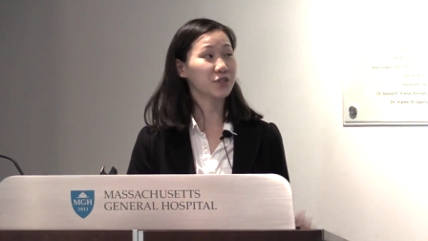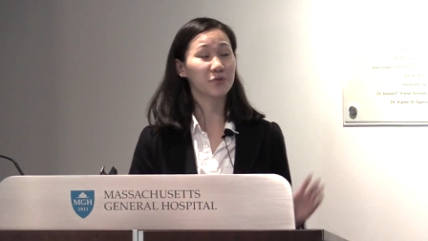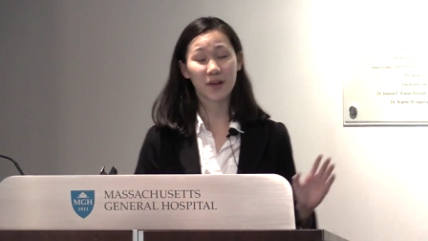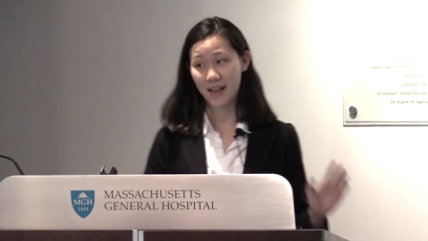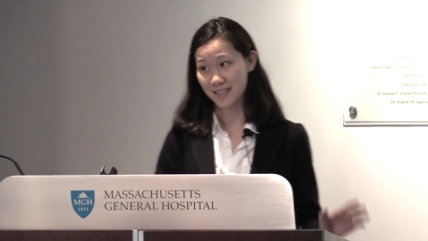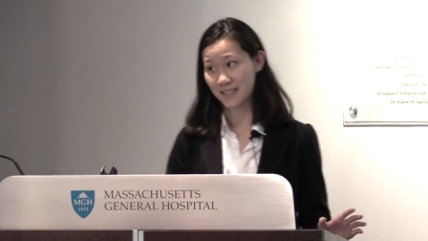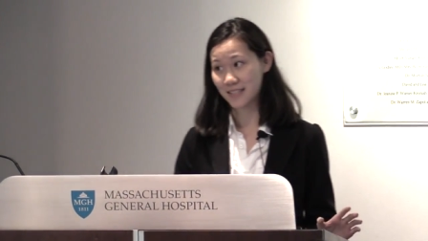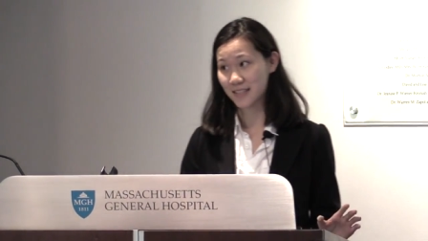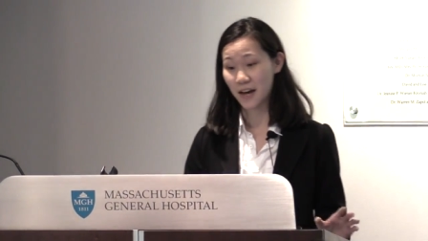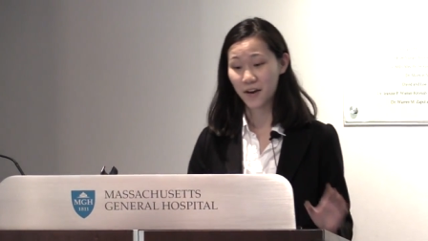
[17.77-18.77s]
she
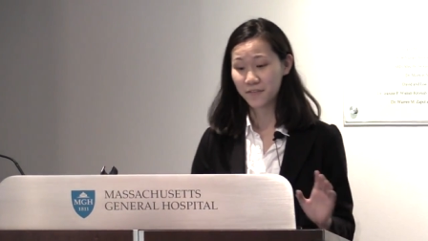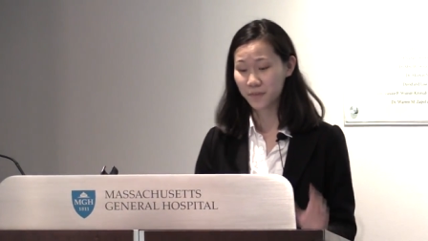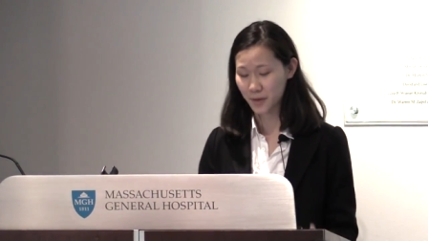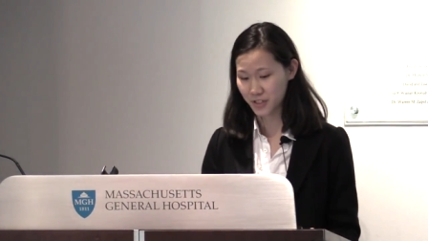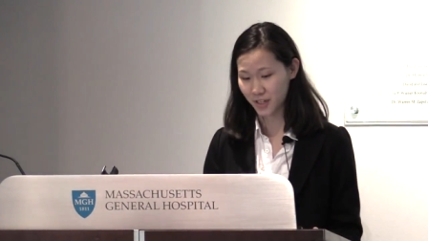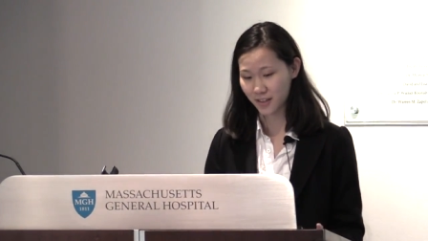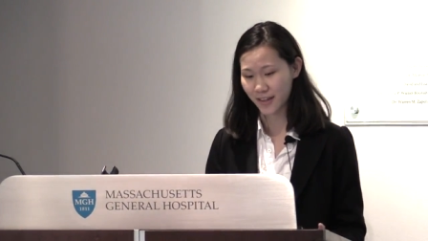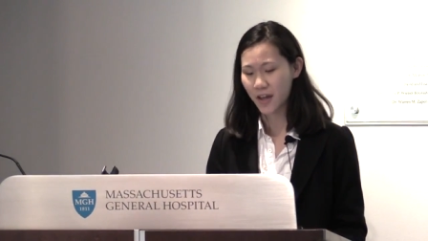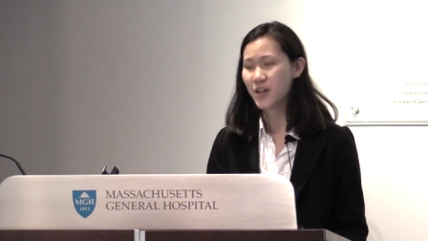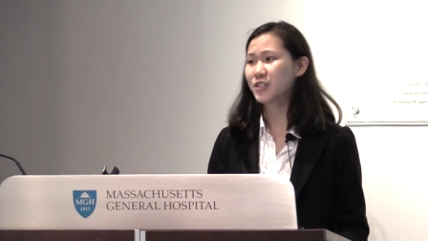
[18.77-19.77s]
realizes that
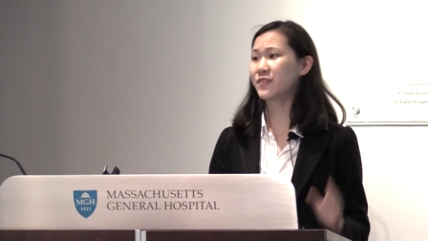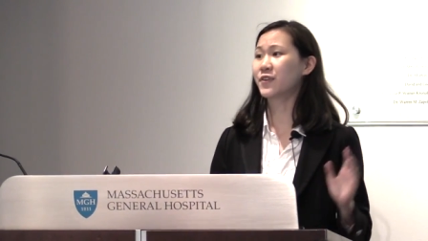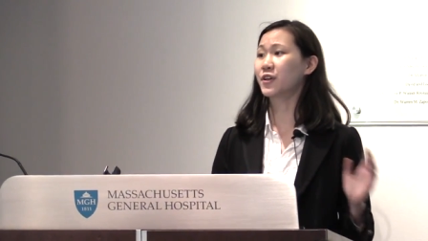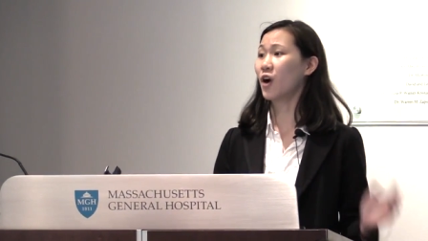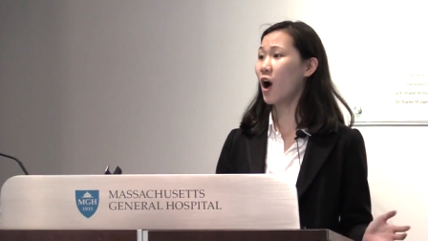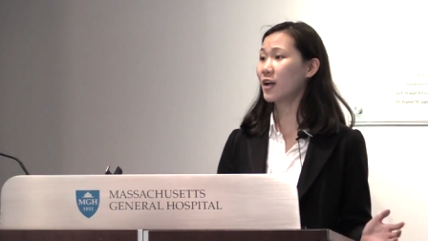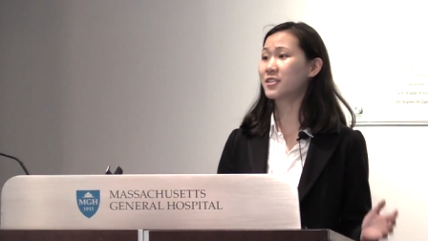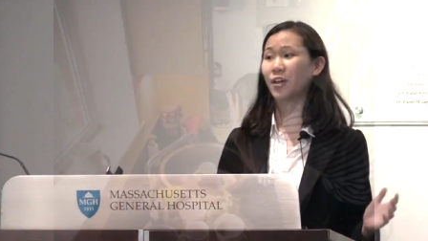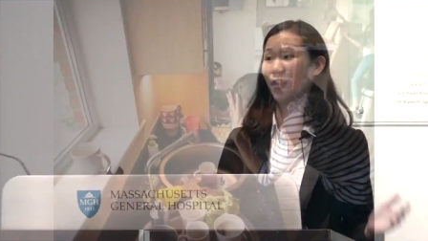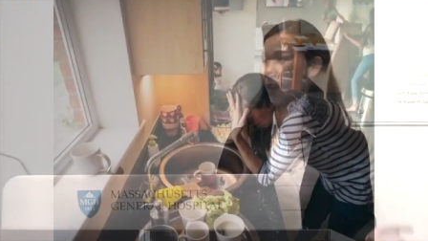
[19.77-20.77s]
unfortunately, she forgot to